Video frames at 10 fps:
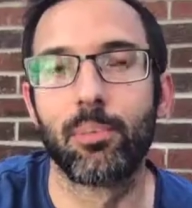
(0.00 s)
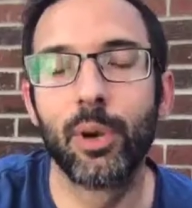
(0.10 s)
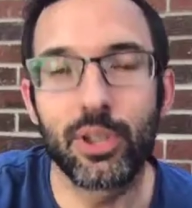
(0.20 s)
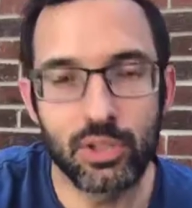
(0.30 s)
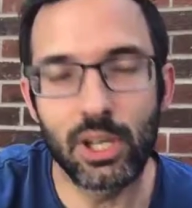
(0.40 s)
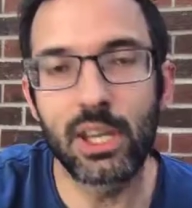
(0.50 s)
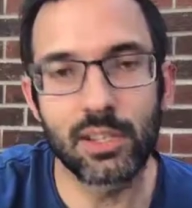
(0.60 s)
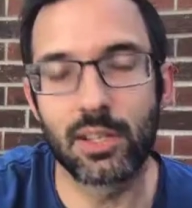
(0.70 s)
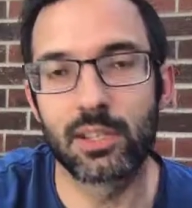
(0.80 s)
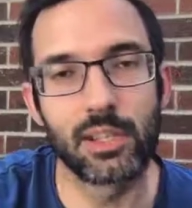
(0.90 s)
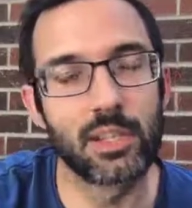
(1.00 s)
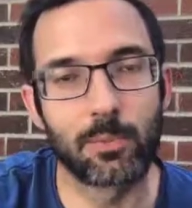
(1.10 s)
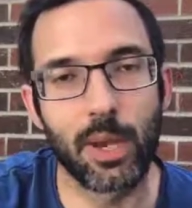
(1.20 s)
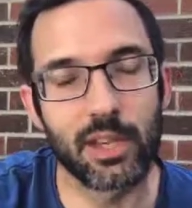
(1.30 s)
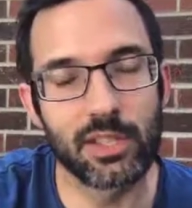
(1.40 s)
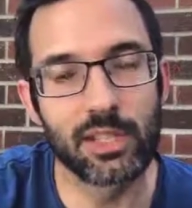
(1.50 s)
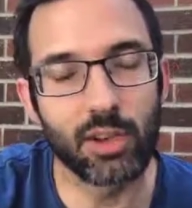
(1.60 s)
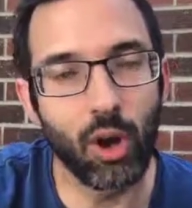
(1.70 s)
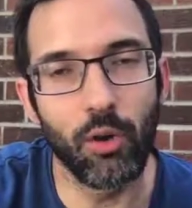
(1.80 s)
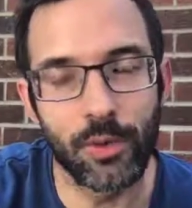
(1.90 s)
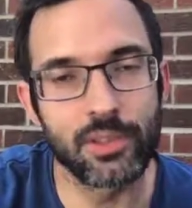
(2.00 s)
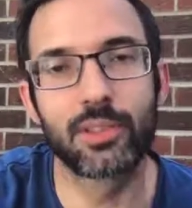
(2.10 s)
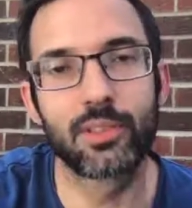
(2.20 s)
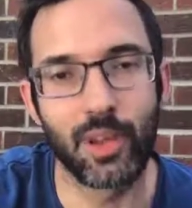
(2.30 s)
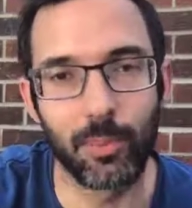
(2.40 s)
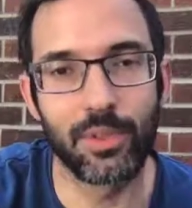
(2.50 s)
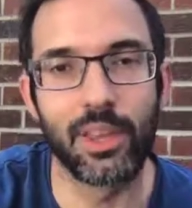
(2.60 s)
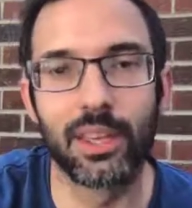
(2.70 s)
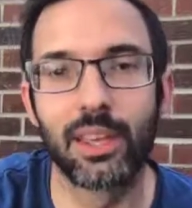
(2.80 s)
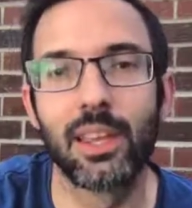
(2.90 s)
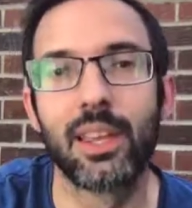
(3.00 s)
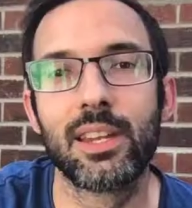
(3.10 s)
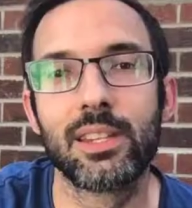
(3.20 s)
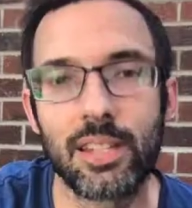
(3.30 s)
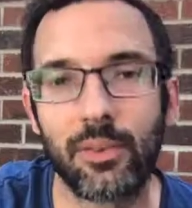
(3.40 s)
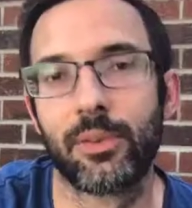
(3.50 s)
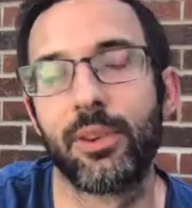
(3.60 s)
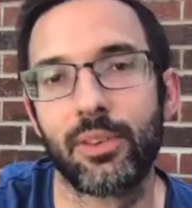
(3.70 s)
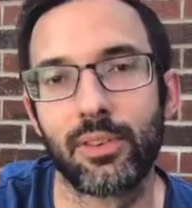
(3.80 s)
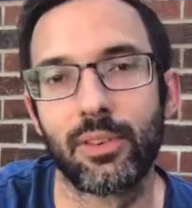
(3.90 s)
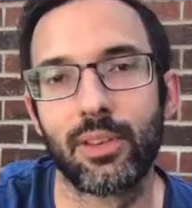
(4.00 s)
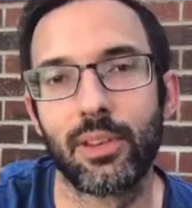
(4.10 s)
But Jesus in this passage offers us something different.